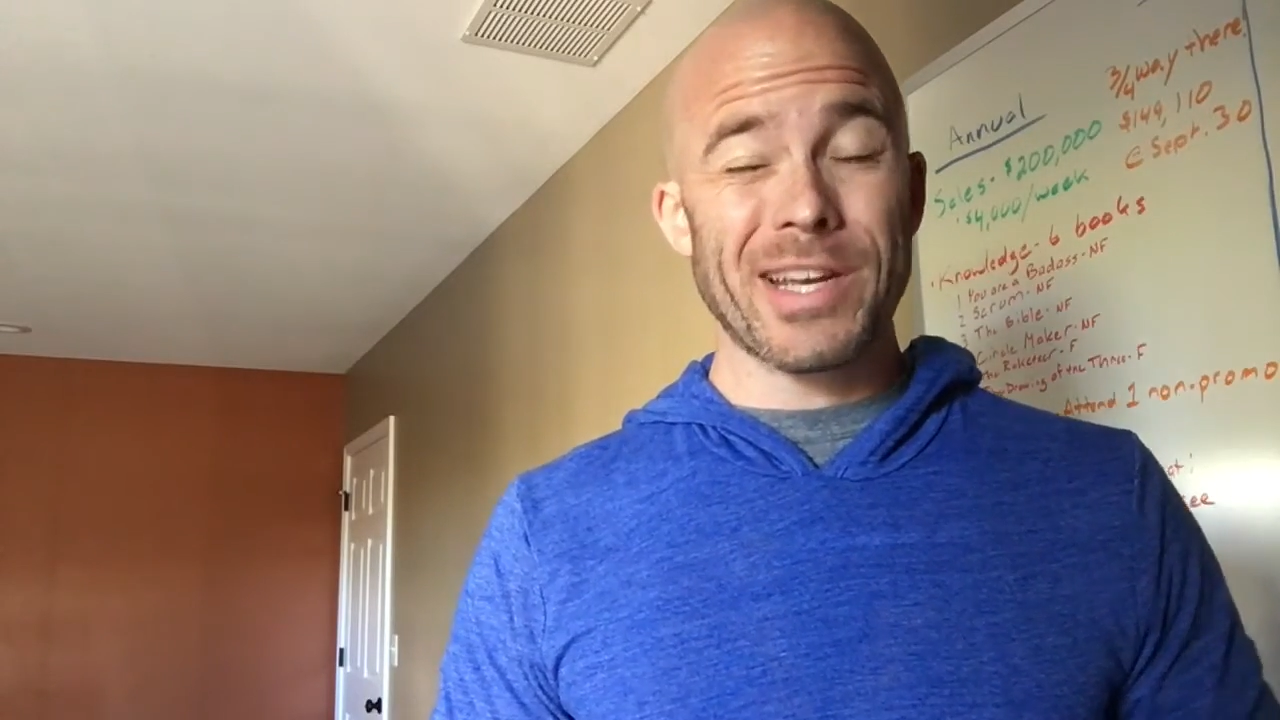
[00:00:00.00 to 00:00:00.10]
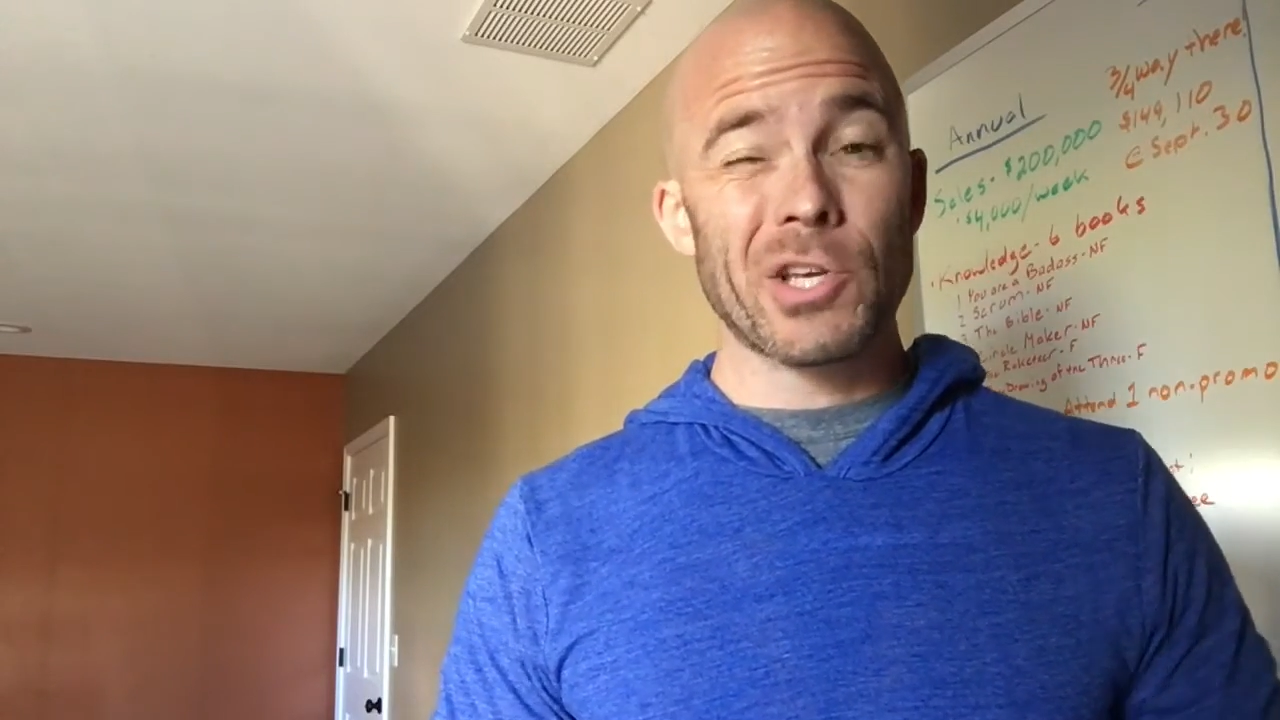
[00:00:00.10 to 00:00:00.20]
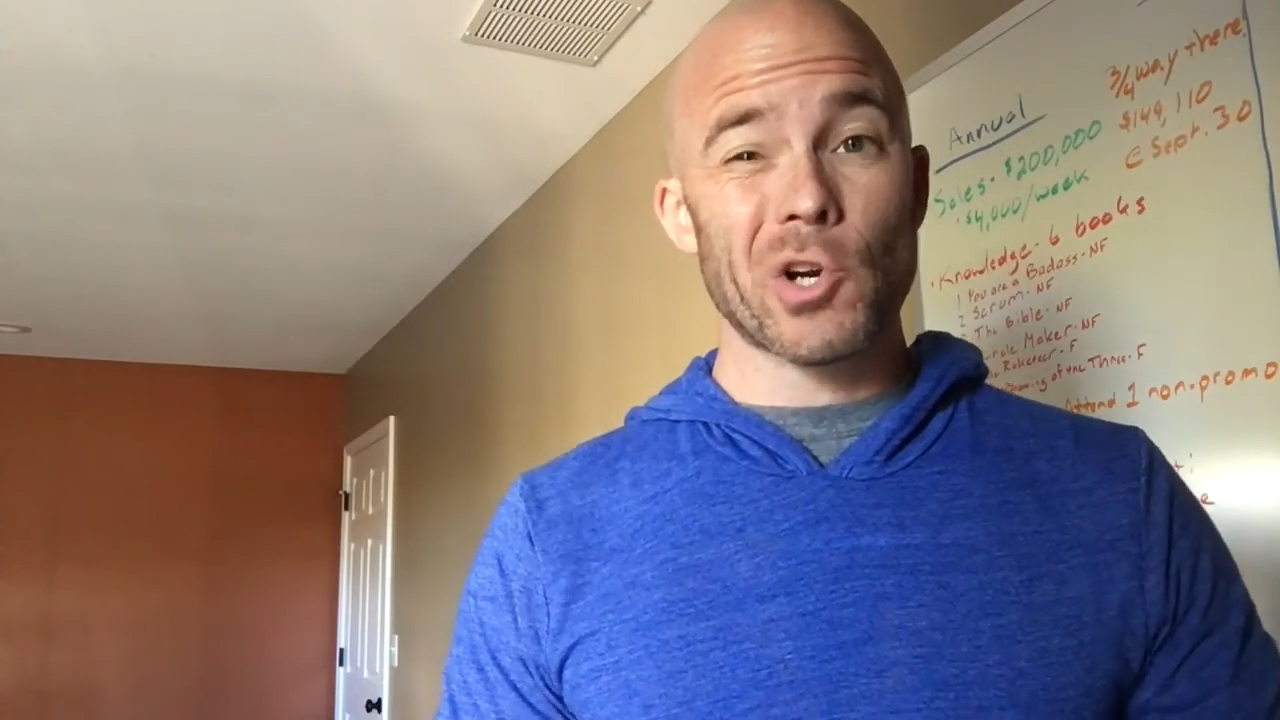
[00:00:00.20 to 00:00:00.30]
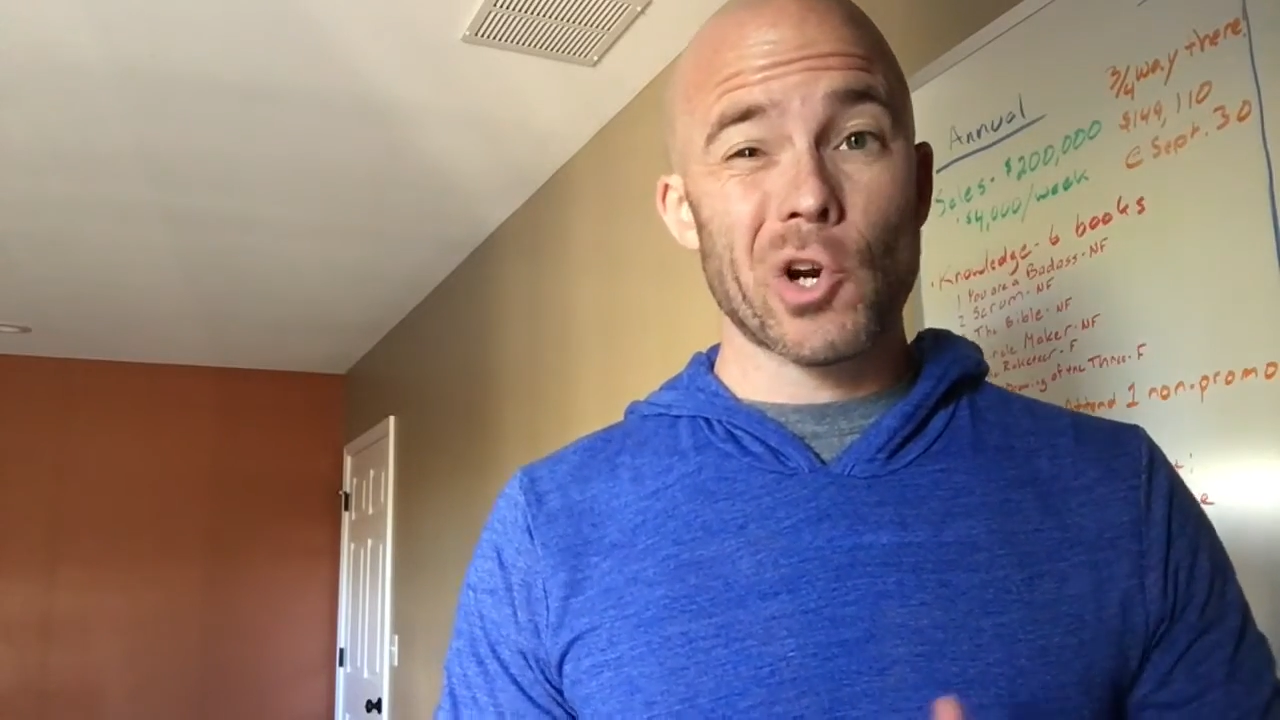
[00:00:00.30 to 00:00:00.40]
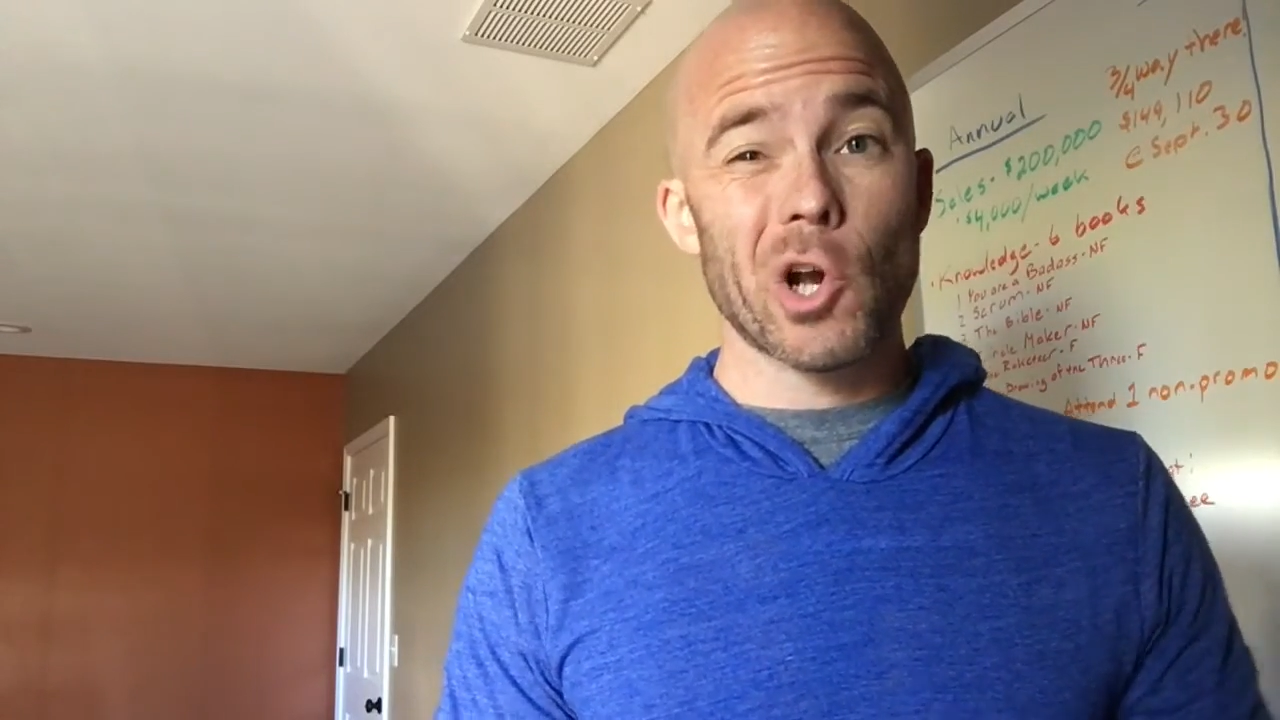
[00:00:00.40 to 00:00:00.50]
in
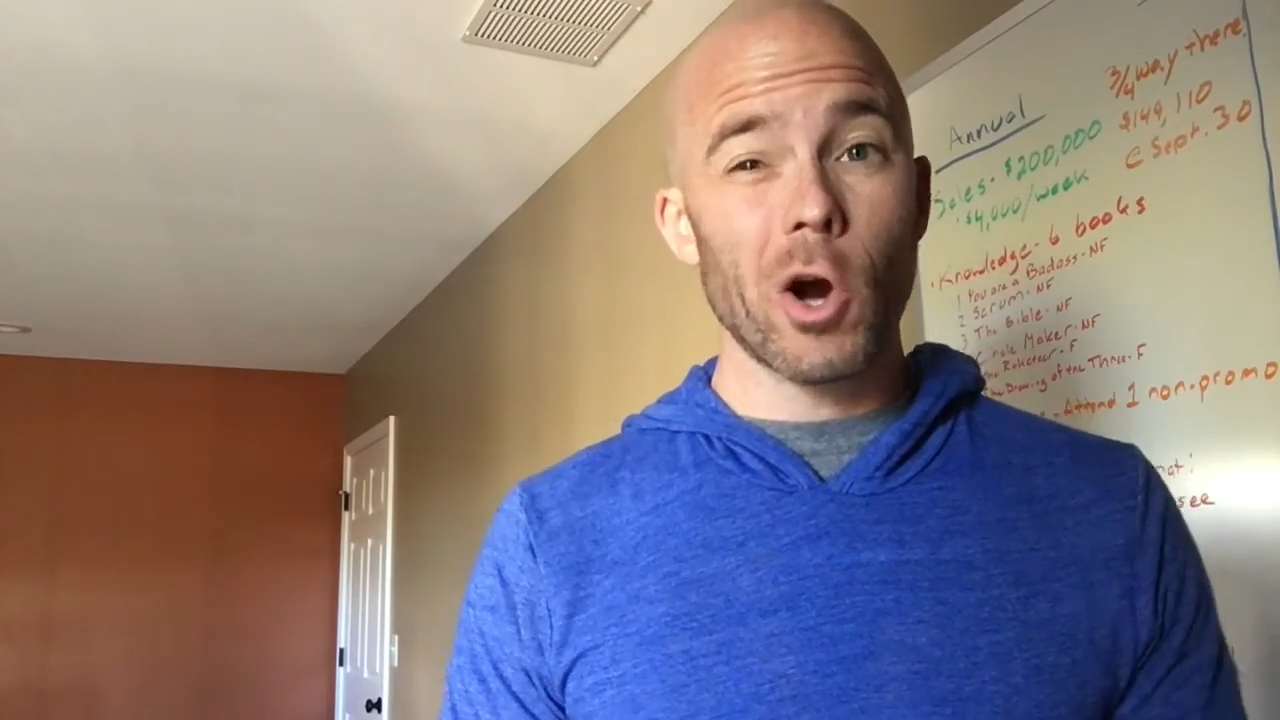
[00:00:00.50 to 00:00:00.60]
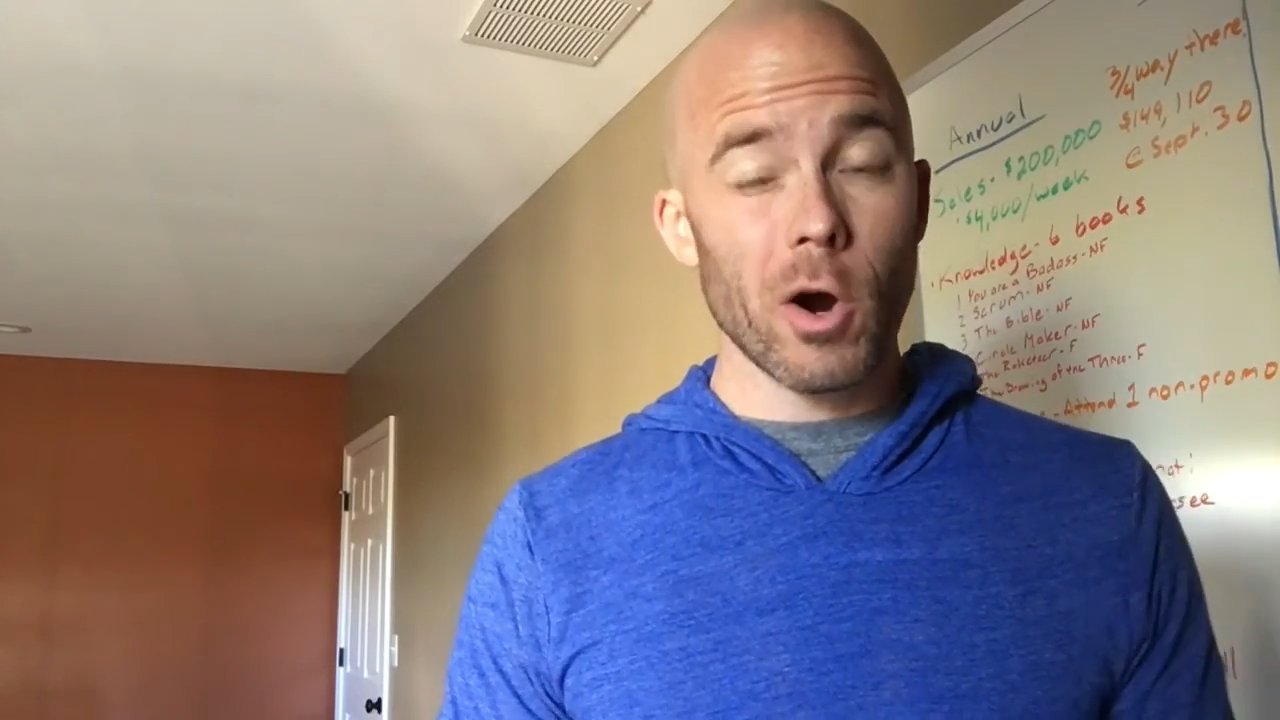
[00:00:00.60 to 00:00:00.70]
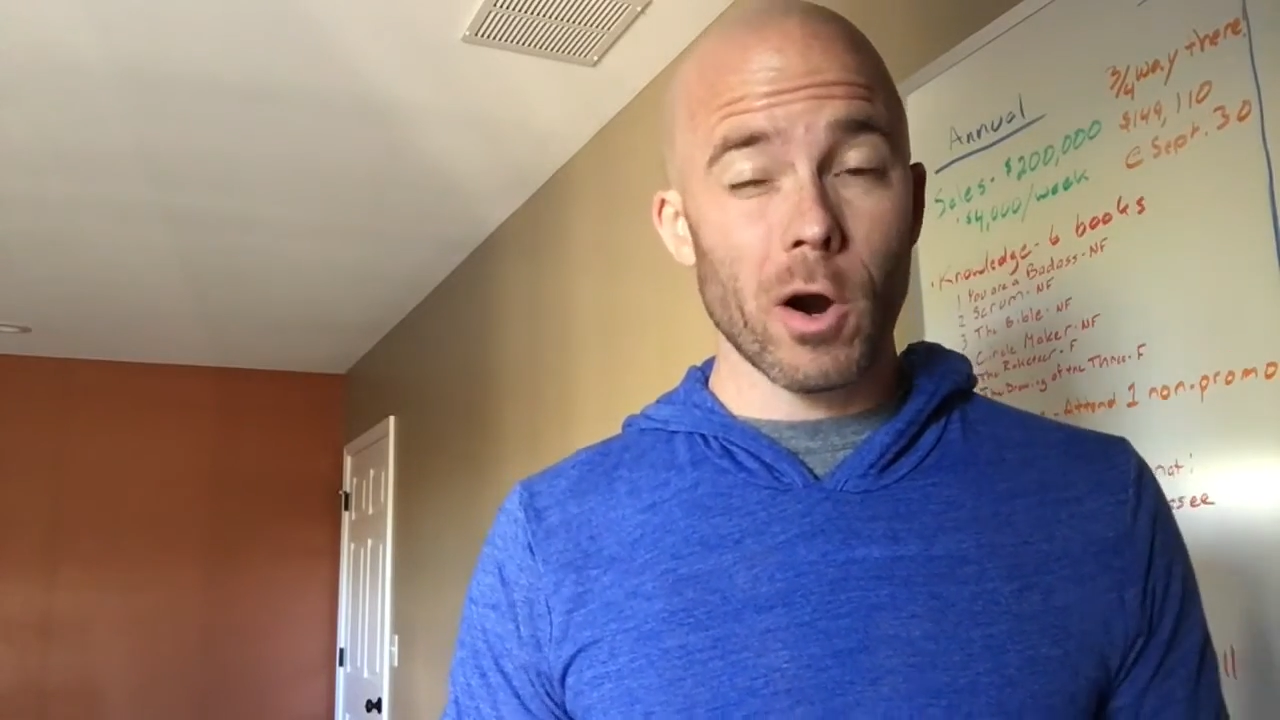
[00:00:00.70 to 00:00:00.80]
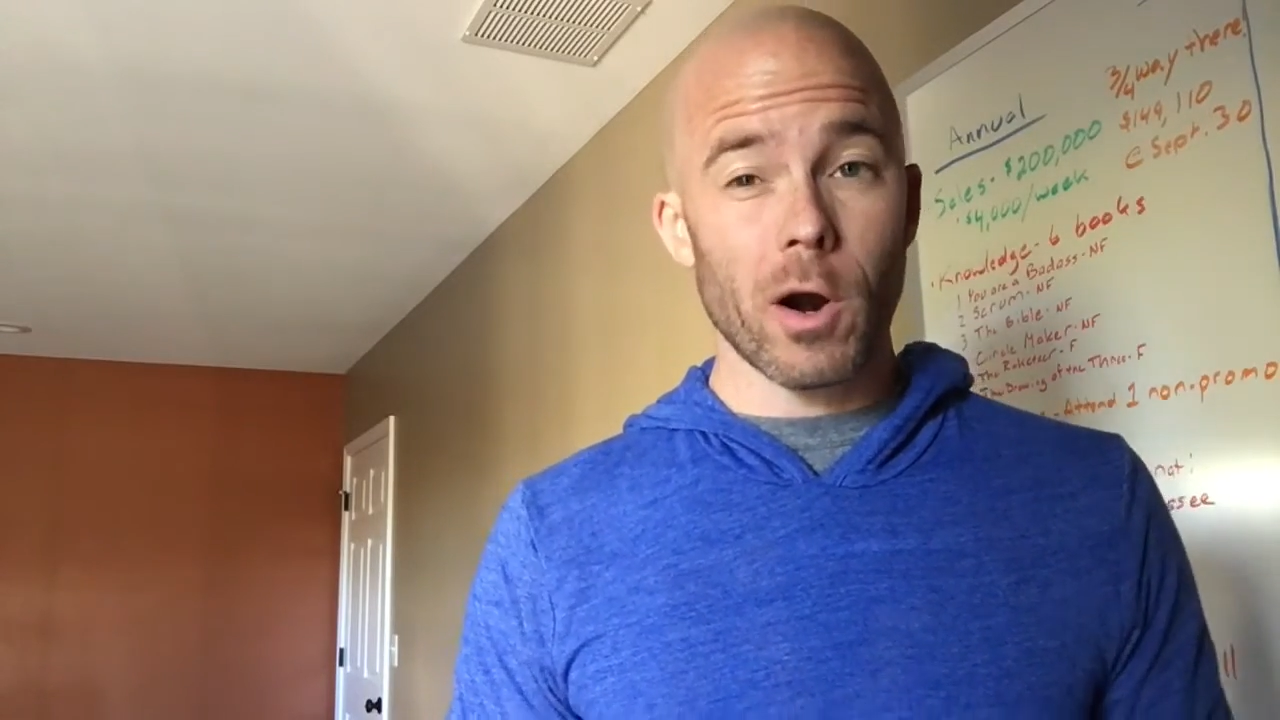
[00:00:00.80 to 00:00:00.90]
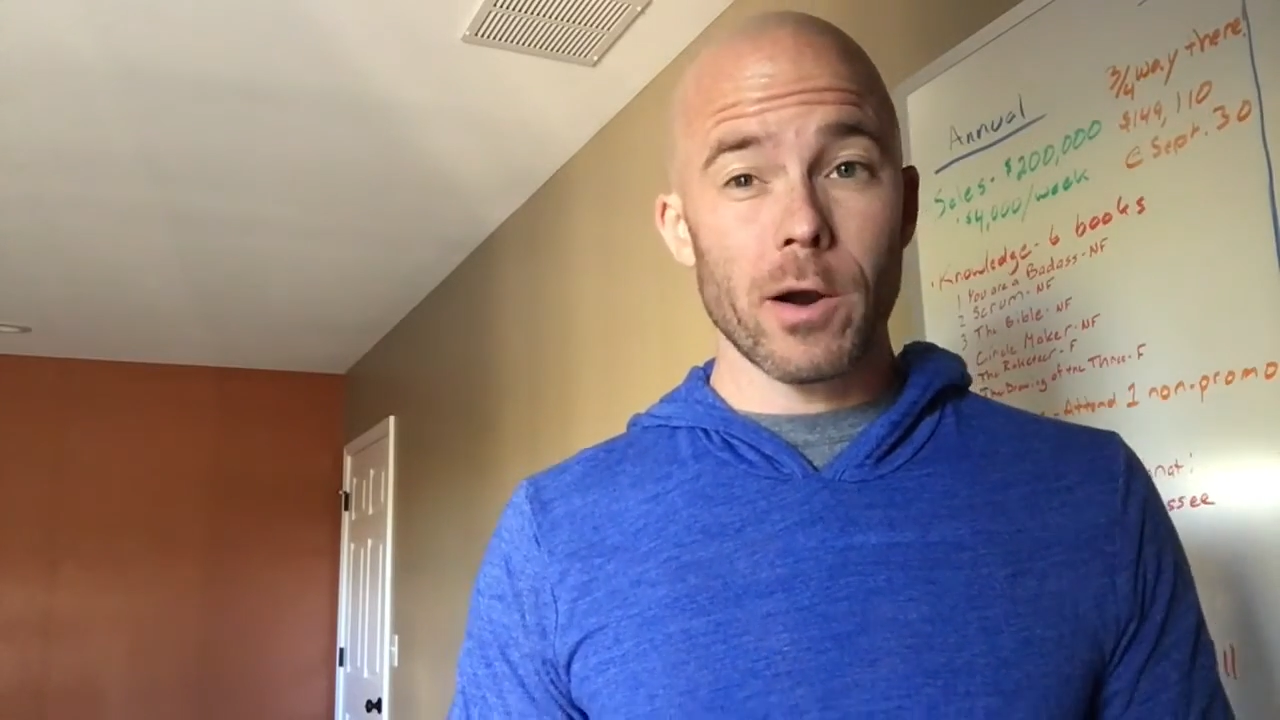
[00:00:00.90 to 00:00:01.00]
your
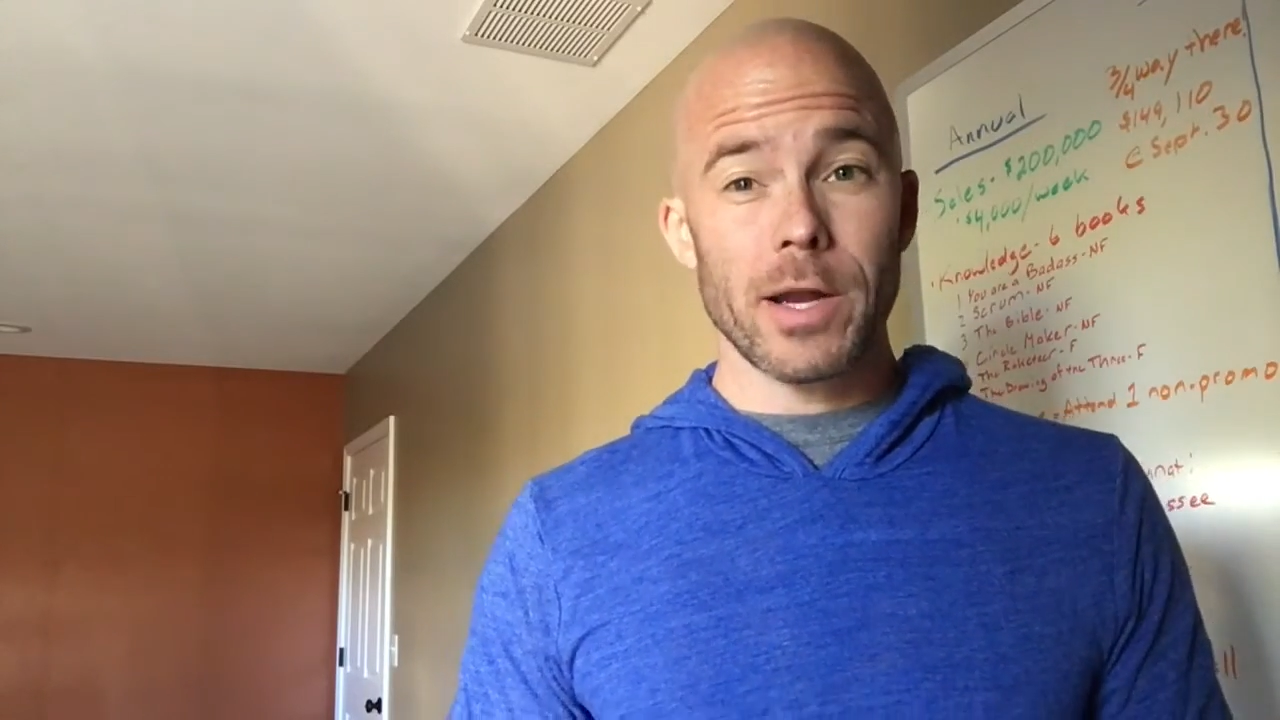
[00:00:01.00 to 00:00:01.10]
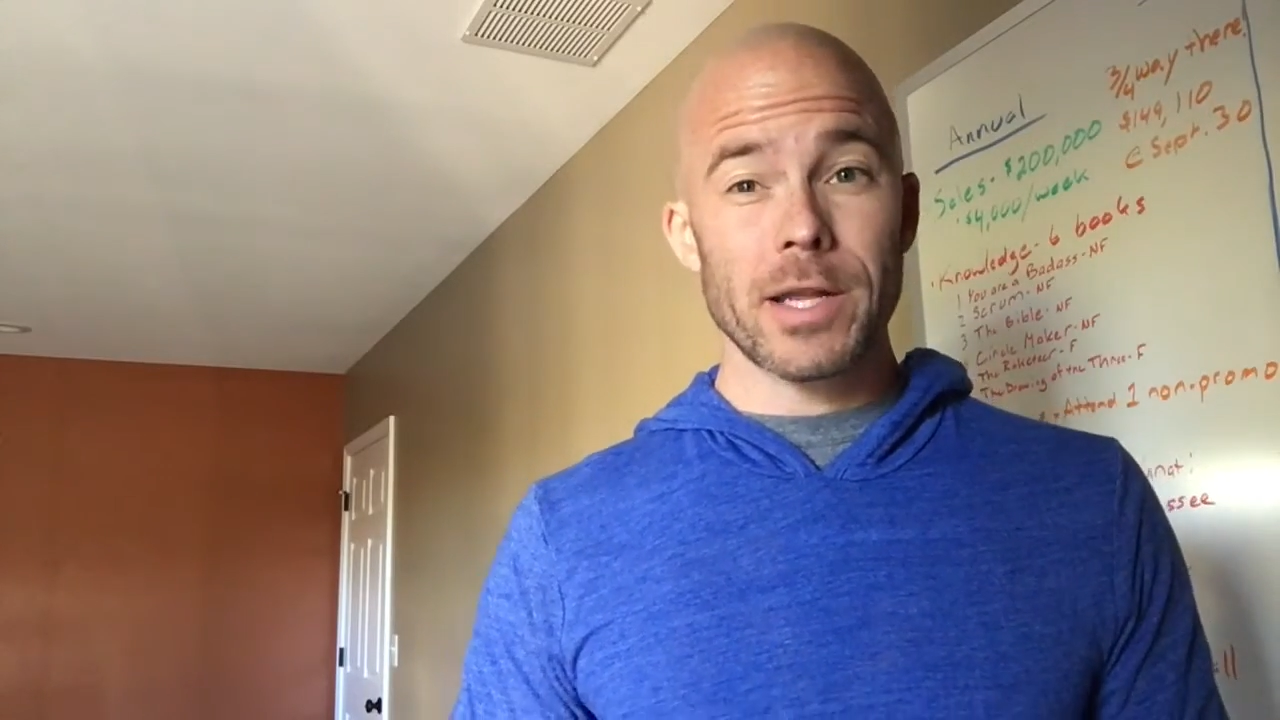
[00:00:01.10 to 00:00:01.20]
car.